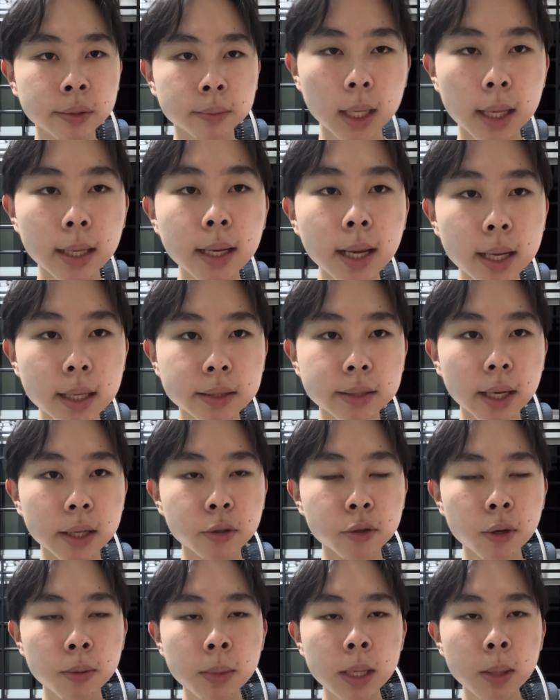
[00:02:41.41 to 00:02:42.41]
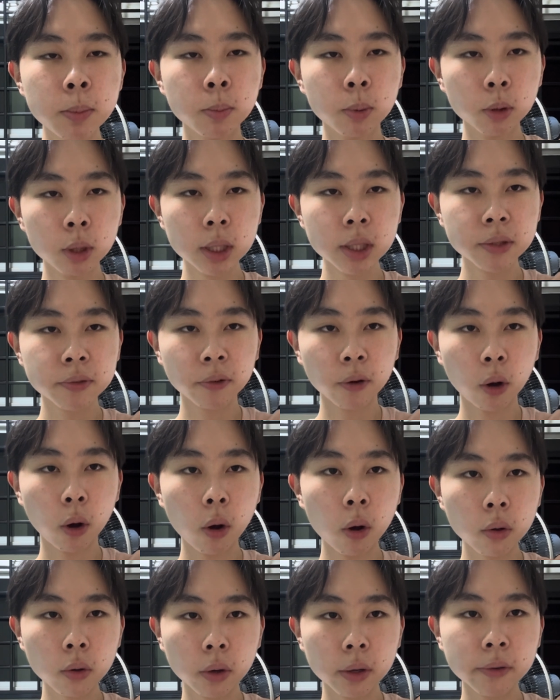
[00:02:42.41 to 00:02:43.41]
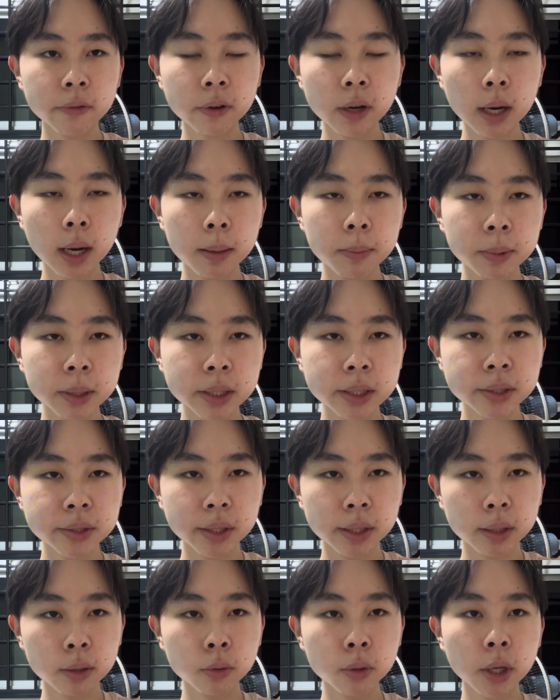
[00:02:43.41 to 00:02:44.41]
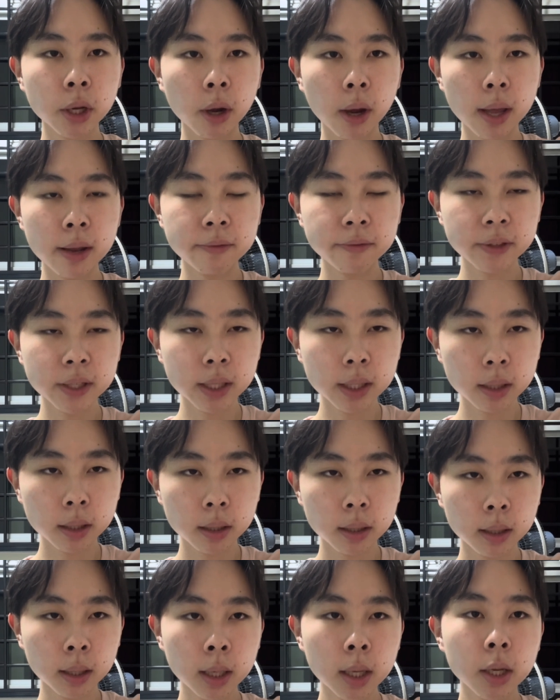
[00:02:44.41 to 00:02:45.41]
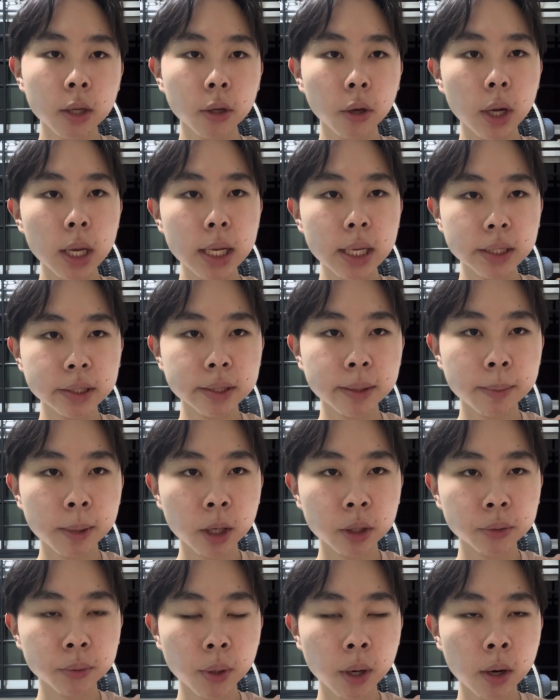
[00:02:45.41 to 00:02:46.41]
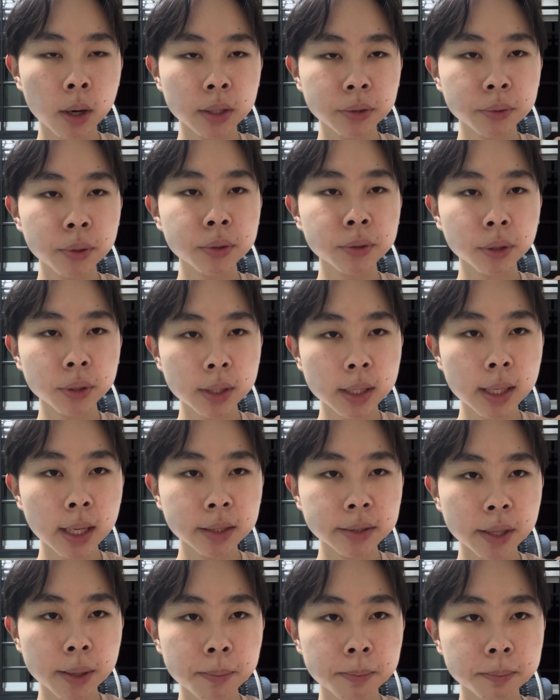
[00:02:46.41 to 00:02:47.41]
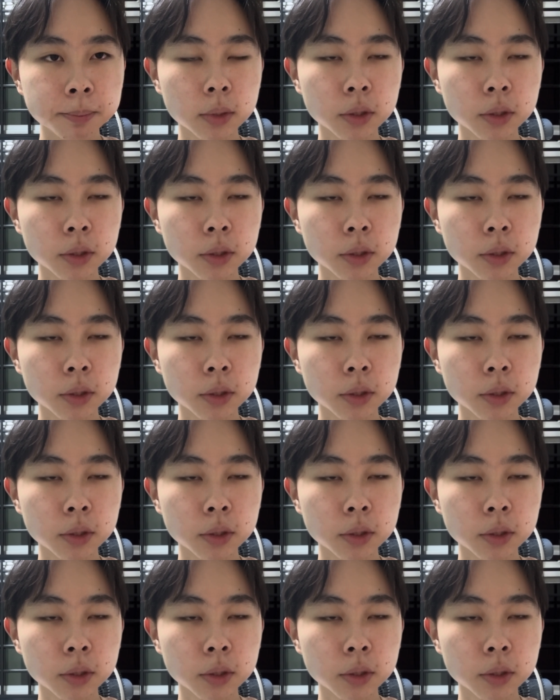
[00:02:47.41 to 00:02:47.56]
And that is extremely bullish for all your different companies, including your NVDA, your ASML as well as your TSM.